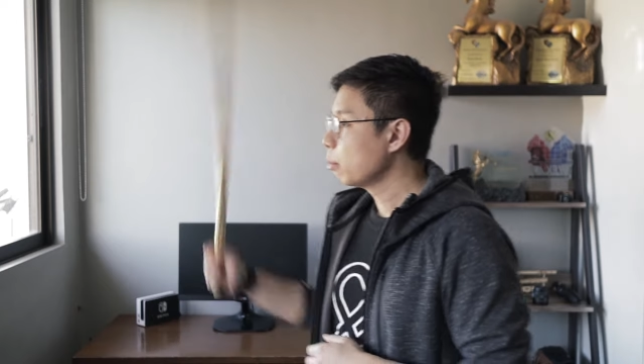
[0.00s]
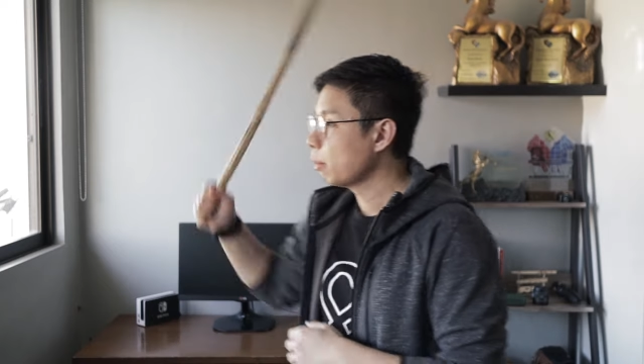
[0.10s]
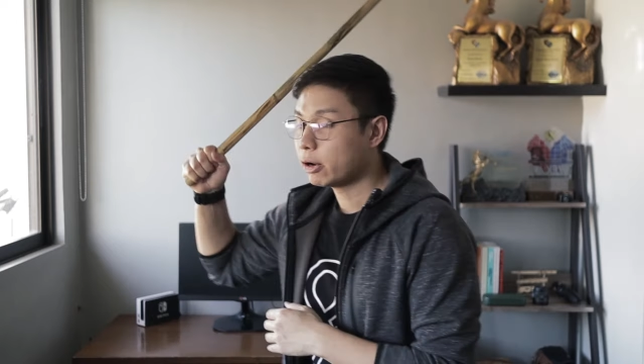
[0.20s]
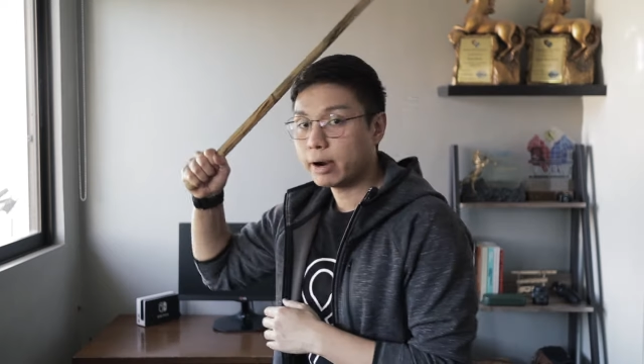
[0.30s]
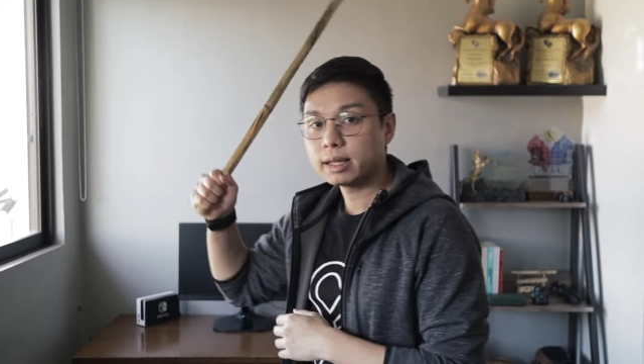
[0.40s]

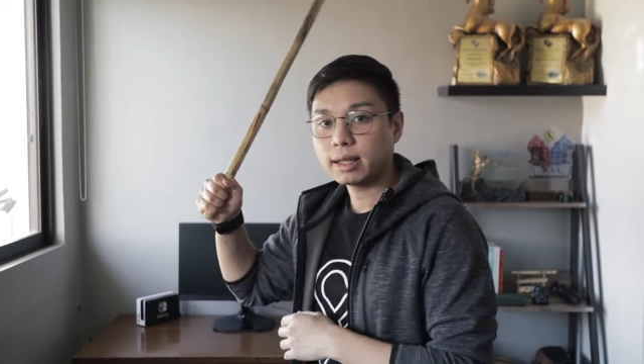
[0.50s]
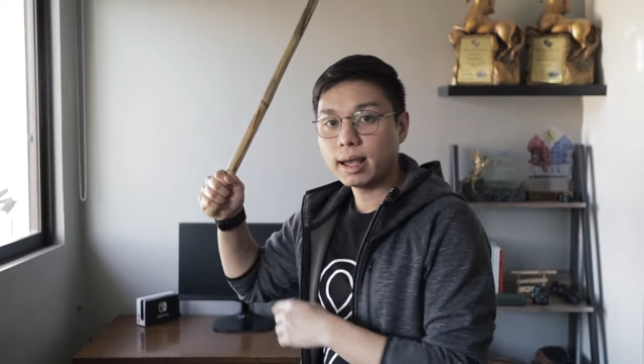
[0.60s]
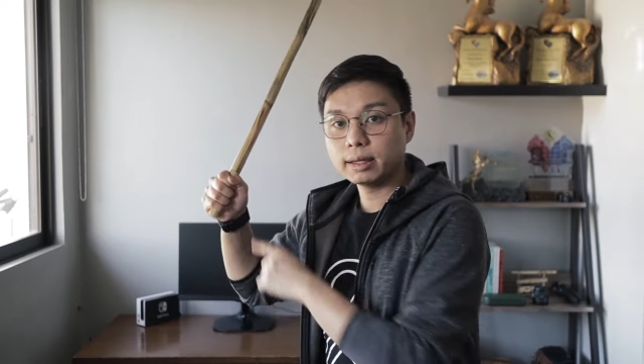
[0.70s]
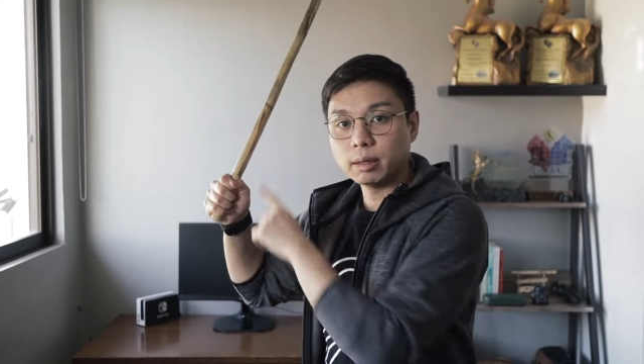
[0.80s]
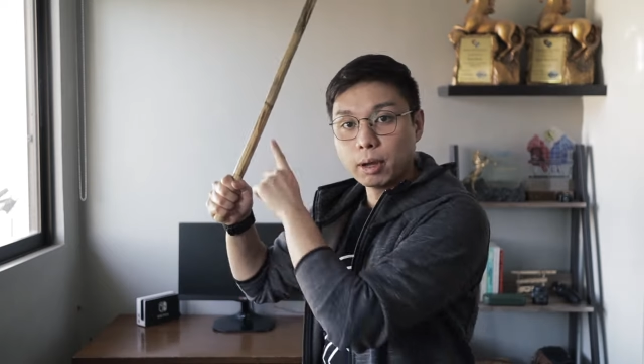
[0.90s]
my right
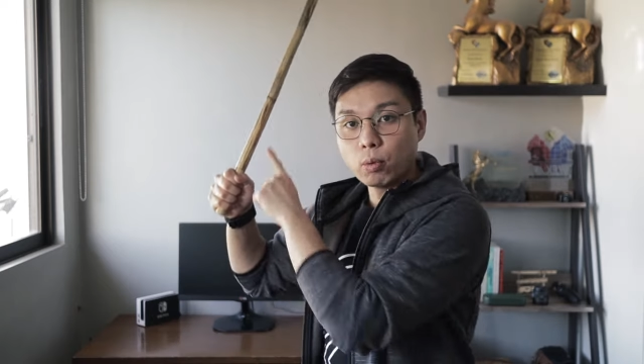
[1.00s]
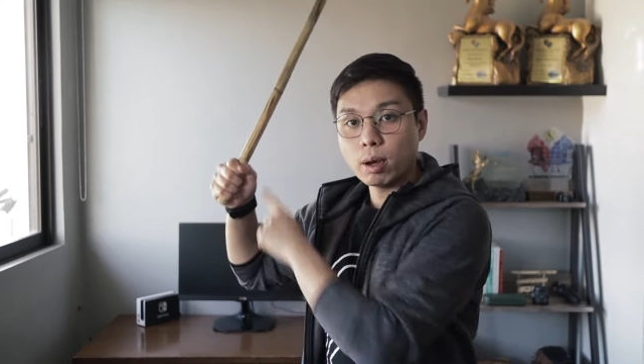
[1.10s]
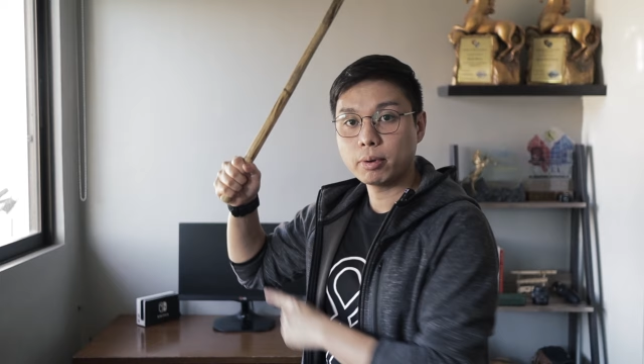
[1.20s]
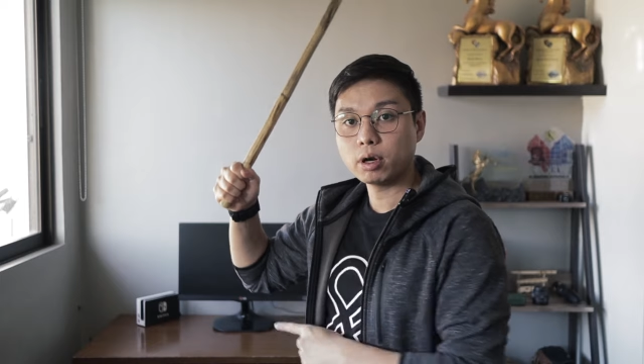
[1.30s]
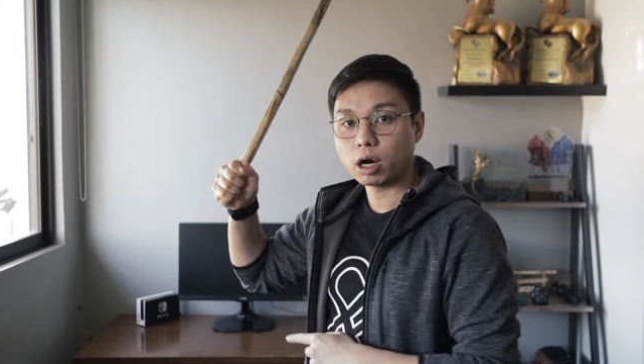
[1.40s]
hand and my
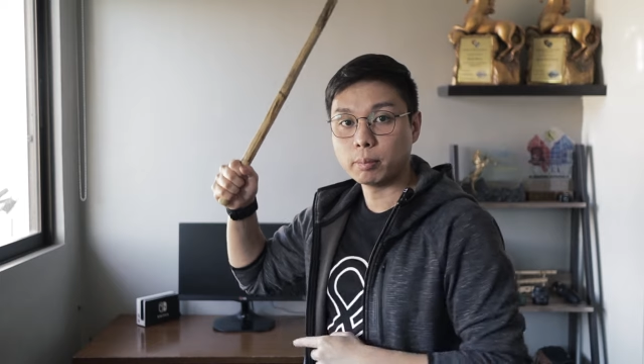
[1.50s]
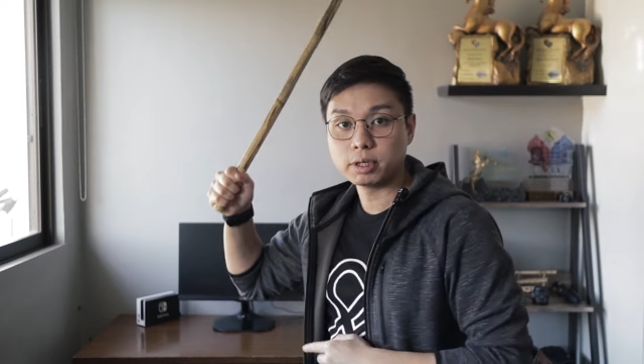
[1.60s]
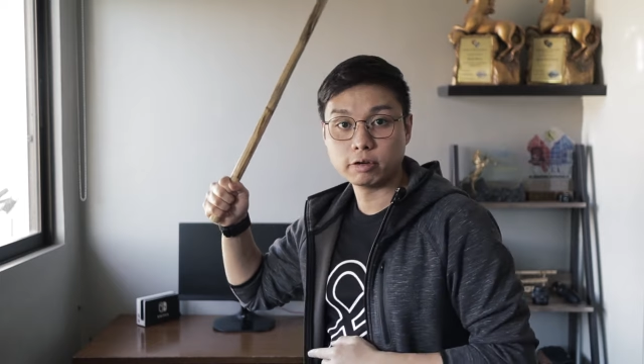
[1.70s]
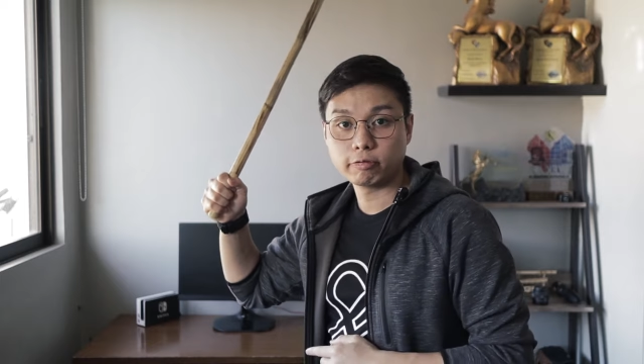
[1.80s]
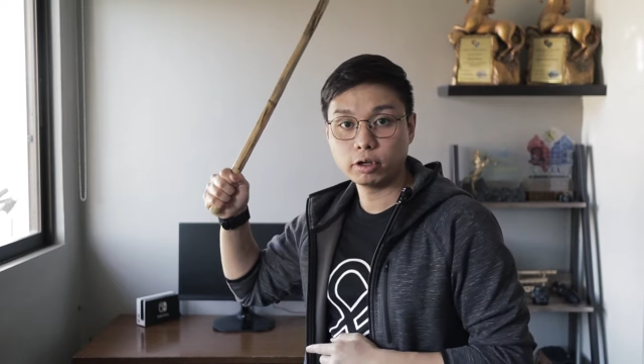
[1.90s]
weapon arm
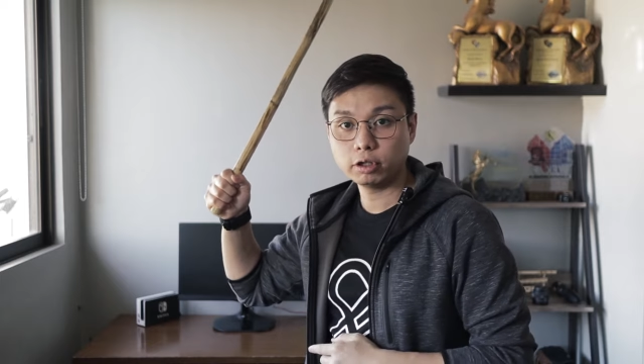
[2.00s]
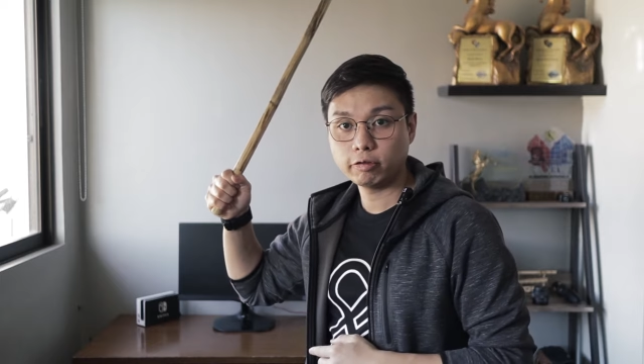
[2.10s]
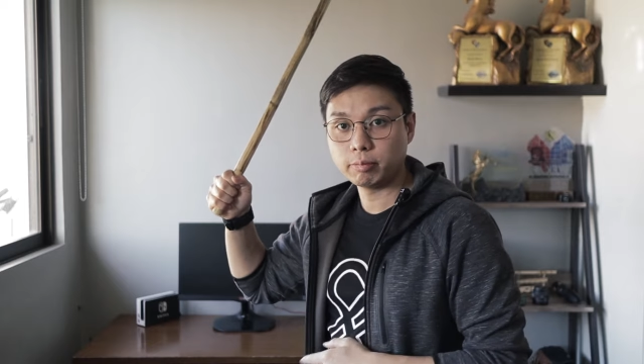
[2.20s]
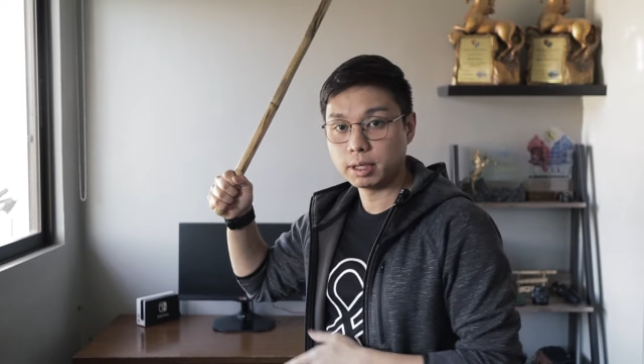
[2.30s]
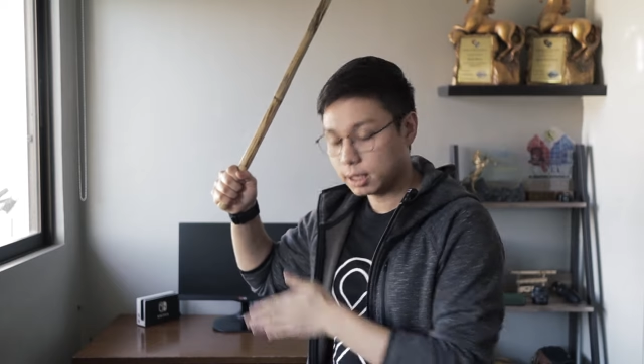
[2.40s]
is in front
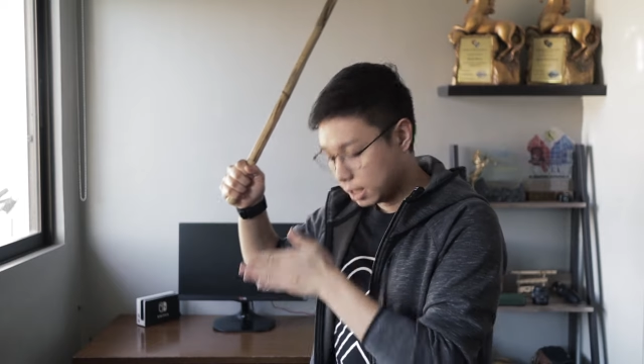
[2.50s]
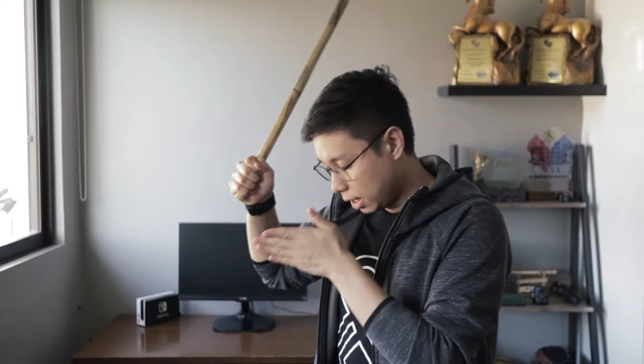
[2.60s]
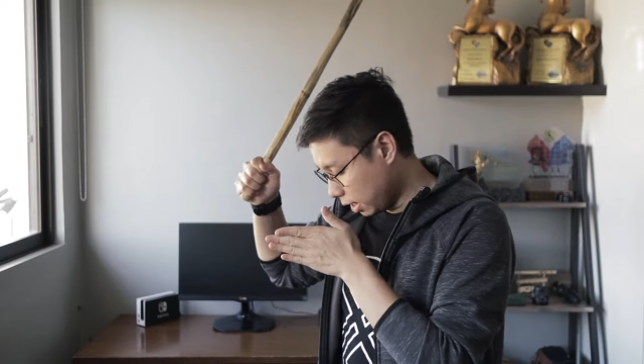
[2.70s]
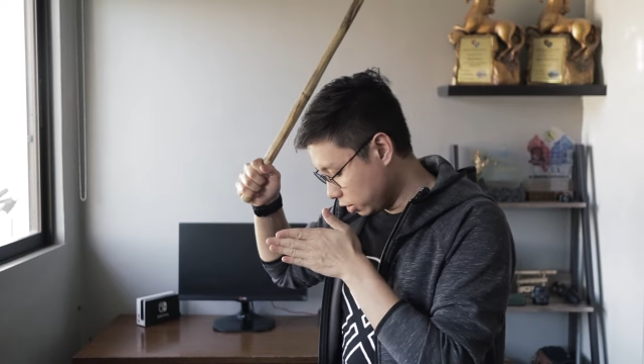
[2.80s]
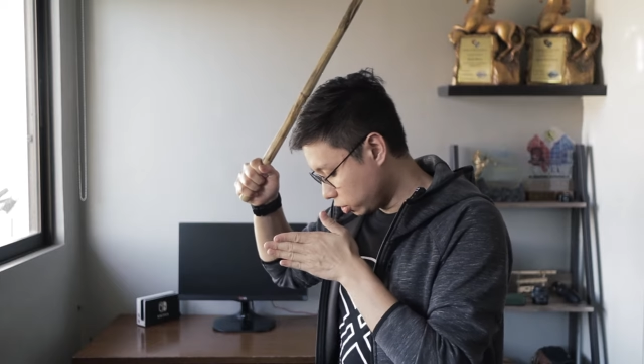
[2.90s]
of me, and